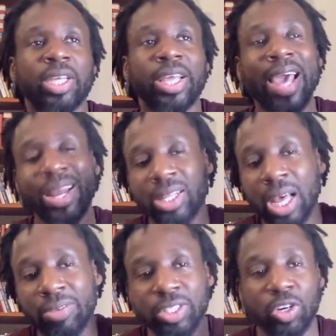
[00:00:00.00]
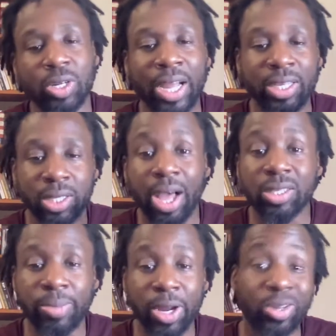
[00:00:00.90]
he had a lot of internalized
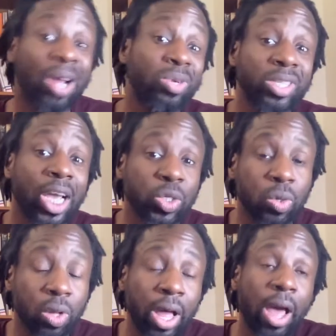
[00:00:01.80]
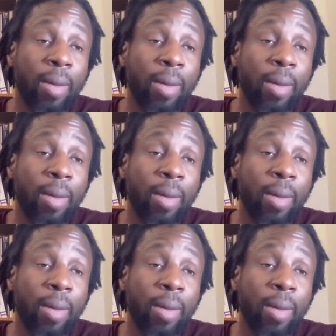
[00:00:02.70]
thoughts about her that were sexual